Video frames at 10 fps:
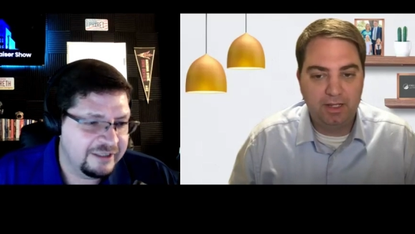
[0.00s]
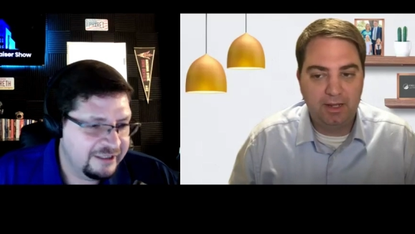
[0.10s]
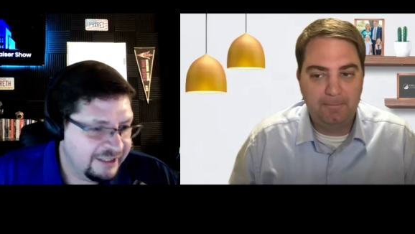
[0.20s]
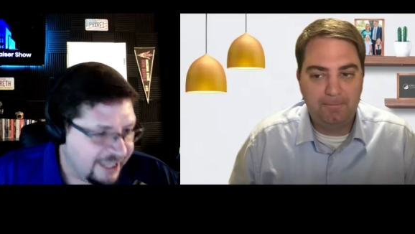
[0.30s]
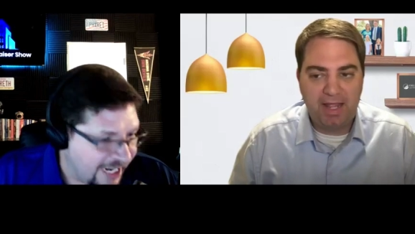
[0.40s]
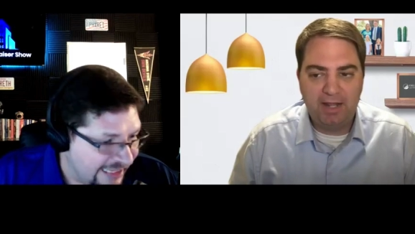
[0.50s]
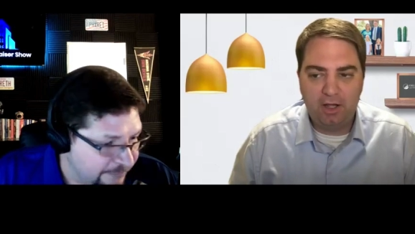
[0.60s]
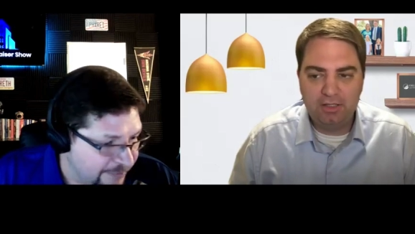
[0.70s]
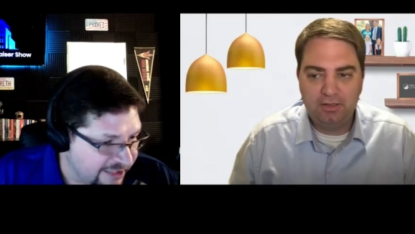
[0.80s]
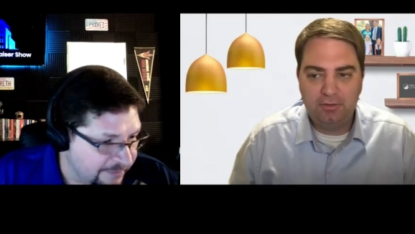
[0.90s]
Speaker 1: Yeah. Highly and
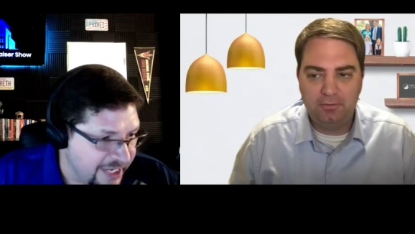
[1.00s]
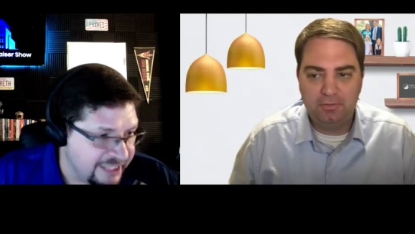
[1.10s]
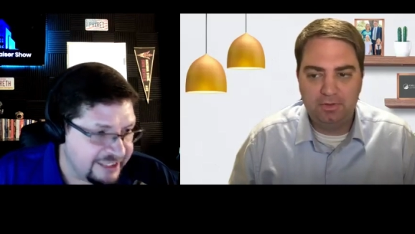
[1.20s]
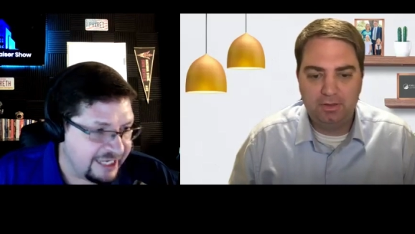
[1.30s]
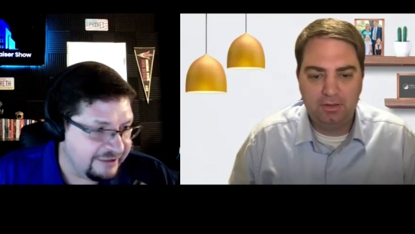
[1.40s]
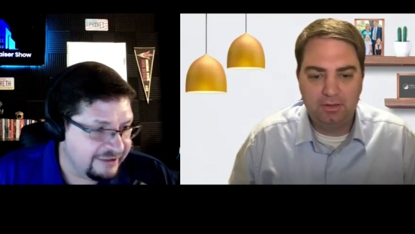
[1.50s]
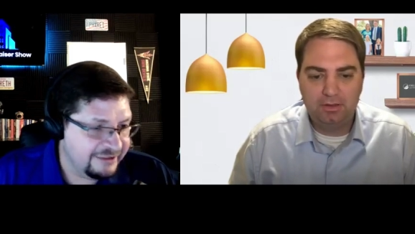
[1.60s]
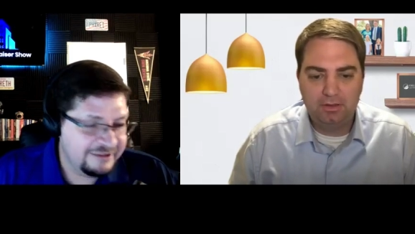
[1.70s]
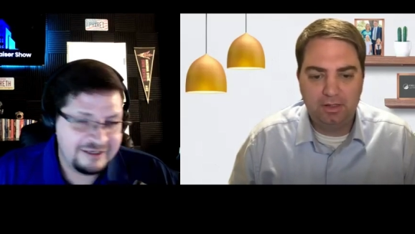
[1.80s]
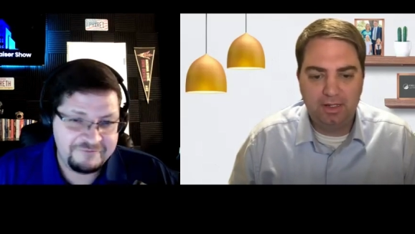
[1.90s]
recommend also, that it,
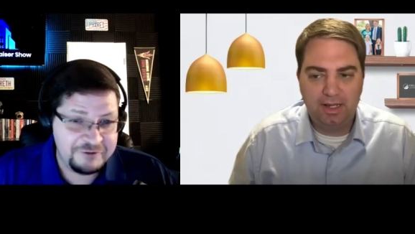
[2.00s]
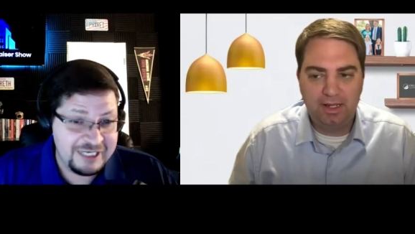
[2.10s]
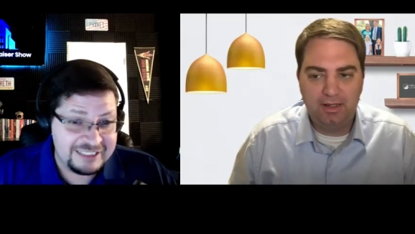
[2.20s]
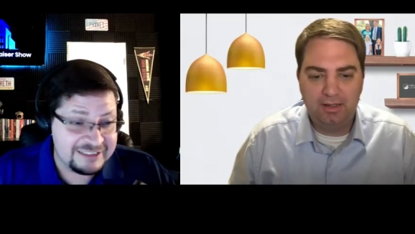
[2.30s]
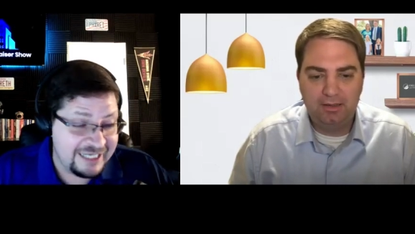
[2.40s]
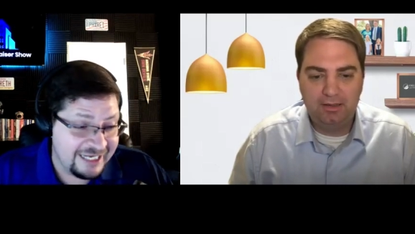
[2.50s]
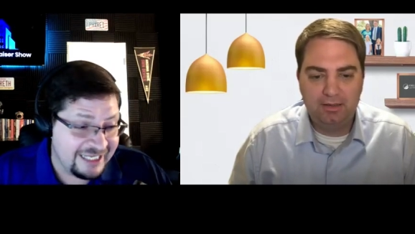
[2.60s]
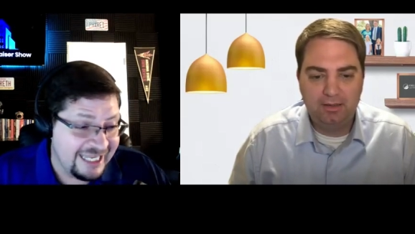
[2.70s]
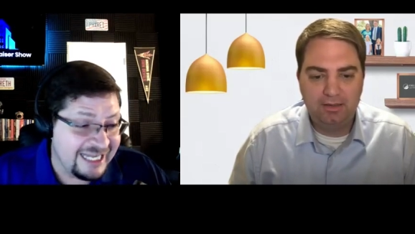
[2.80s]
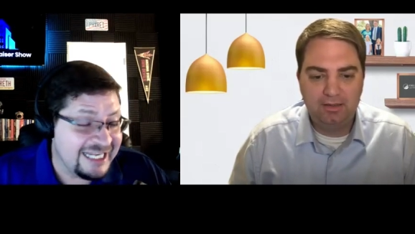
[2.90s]
if you guys take
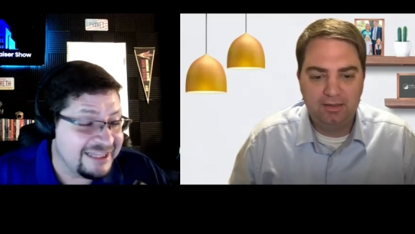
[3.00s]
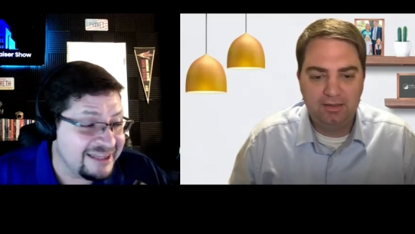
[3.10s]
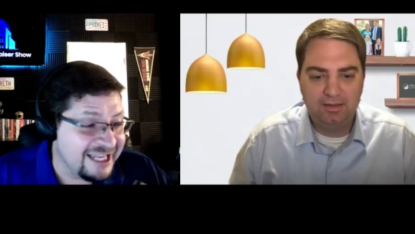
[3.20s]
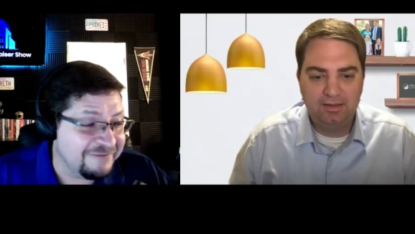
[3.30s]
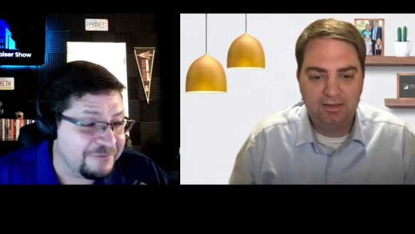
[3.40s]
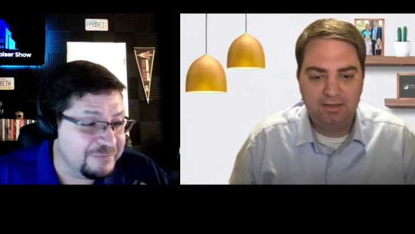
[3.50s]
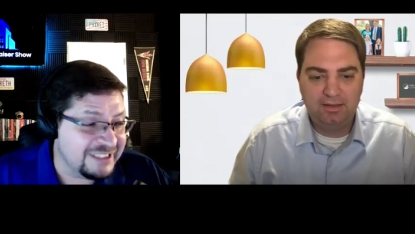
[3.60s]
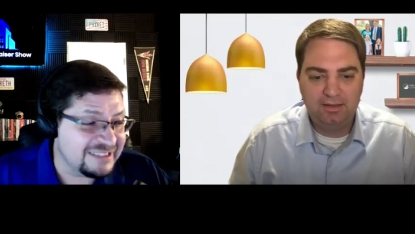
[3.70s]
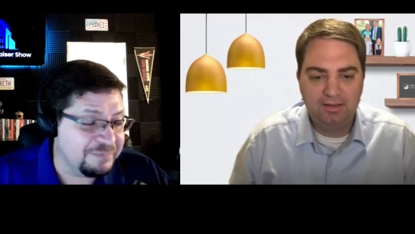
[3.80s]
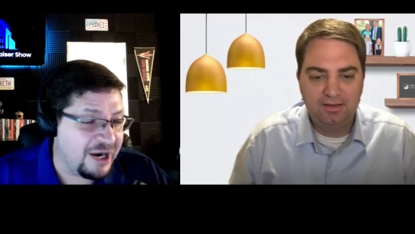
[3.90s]
anything from
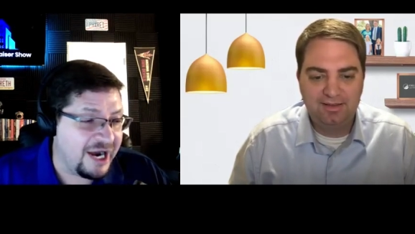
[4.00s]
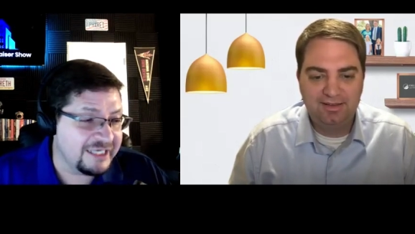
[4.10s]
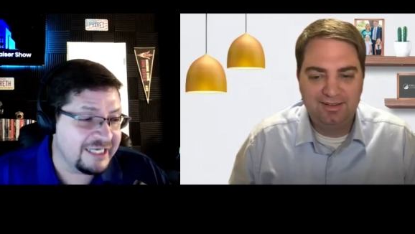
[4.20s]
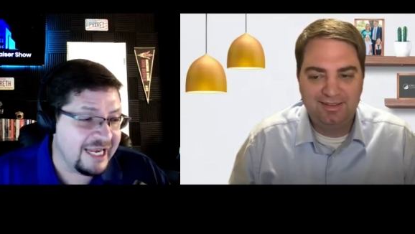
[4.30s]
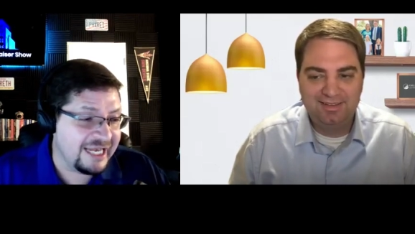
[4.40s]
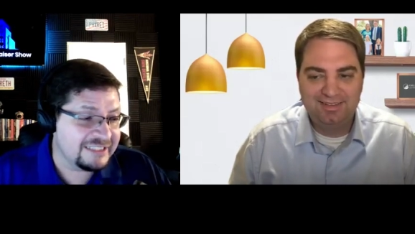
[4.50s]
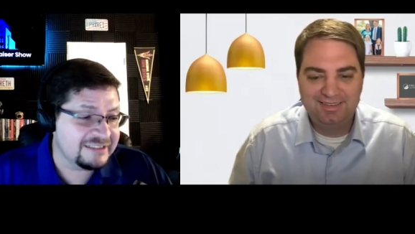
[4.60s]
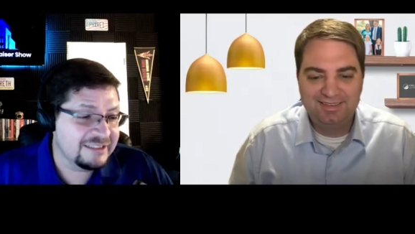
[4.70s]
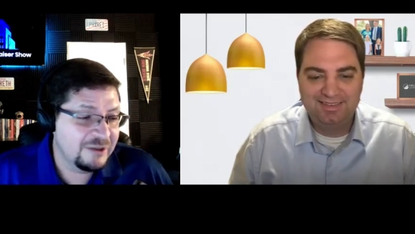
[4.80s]
this podcast,